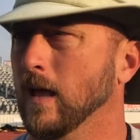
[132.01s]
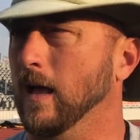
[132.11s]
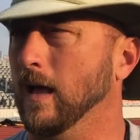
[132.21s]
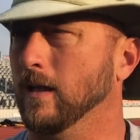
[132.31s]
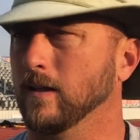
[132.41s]

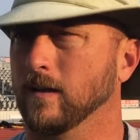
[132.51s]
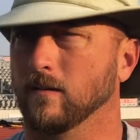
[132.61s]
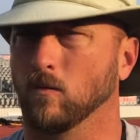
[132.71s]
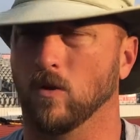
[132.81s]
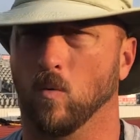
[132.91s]
And
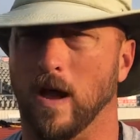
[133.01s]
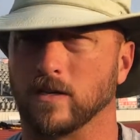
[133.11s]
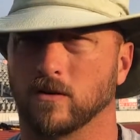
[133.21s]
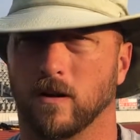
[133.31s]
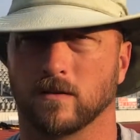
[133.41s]
then, you know,
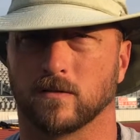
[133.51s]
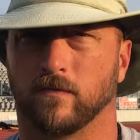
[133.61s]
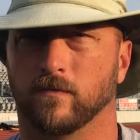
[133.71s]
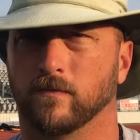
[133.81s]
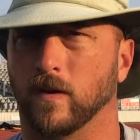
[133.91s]
Wyatt Strand's a
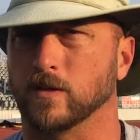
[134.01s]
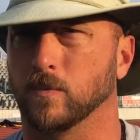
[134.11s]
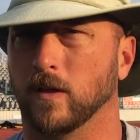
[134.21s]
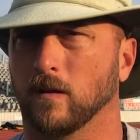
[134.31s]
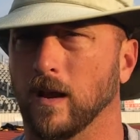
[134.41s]

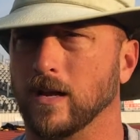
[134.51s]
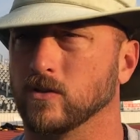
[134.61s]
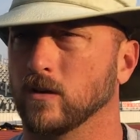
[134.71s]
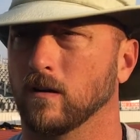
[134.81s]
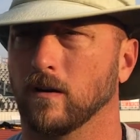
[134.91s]
freshman of the year
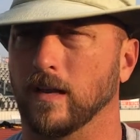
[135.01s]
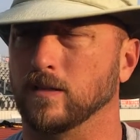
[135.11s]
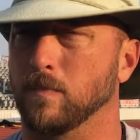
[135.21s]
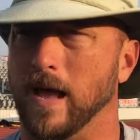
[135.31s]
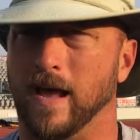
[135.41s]
last year, and
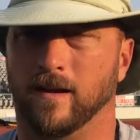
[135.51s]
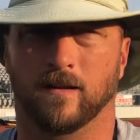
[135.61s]
he's back.